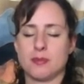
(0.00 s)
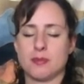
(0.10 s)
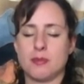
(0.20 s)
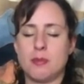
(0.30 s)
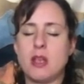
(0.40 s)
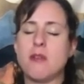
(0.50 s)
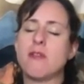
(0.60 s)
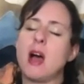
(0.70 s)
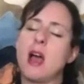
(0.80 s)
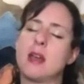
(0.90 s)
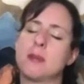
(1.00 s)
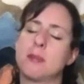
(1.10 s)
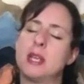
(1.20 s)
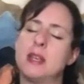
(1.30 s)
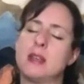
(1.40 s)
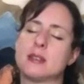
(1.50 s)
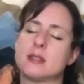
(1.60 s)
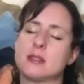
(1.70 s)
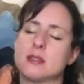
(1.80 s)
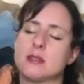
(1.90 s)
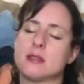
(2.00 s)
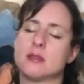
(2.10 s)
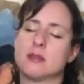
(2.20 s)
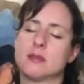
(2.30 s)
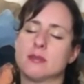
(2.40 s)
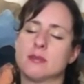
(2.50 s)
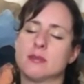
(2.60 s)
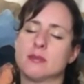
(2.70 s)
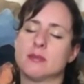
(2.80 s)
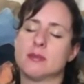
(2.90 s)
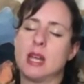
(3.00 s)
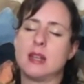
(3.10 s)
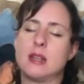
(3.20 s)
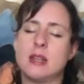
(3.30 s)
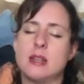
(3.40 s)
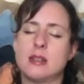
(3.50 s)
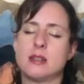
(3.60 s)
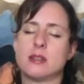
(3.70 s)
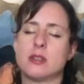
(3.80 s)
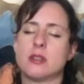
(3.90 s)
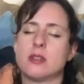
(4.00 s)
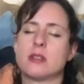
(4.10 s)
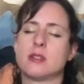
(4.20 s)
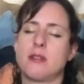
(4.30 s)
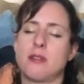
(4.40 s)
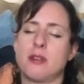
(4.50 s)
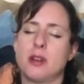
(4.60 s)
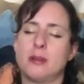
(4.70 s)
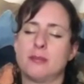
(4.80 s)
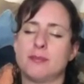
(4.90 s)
May you find peace and an end to this suffering.